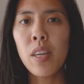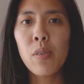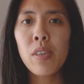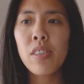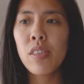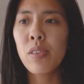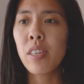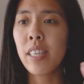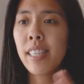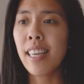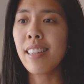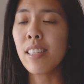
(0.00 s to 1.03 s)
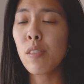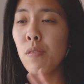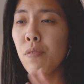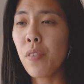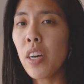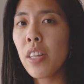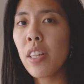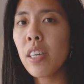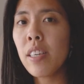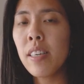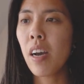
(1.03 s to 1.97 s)
in order to dissect this
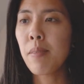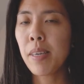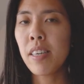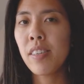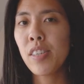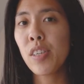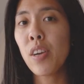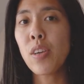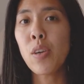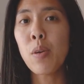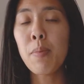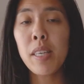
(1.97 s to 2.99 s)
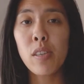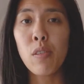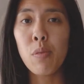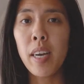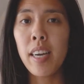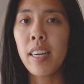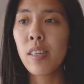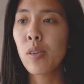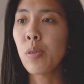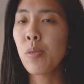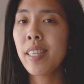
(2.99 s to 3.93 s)
further, I'm going to show you a bit of software
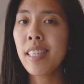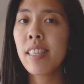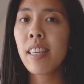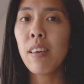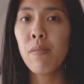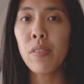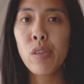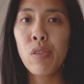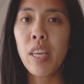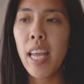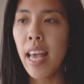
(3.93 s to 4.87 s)
called Disk Inventory